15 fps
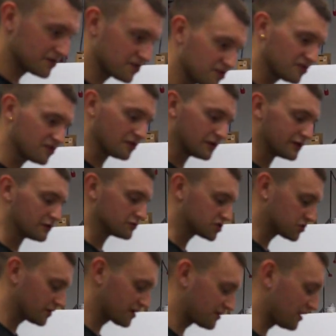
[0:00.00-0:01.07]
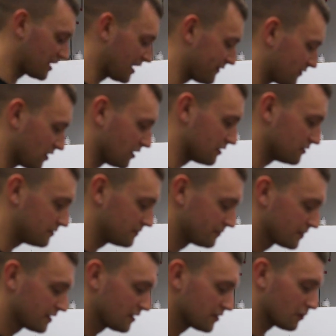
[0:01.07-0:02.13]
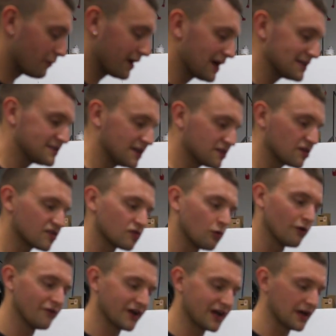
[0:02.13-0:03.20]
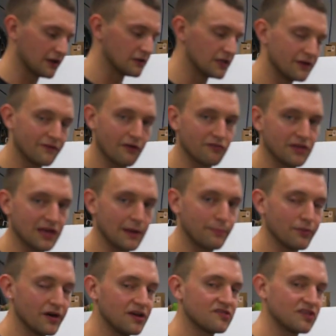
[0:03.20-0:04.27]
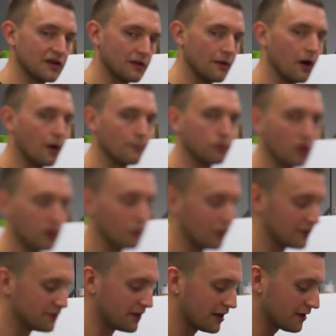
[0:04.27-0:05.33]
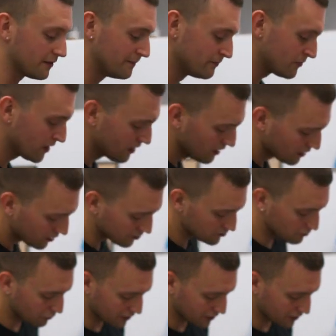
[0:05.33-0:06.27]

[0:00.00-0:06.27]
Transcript: this is a little trick that I've done. The way I take this off, I kind of leave everything in place and then unplug one thing. Because you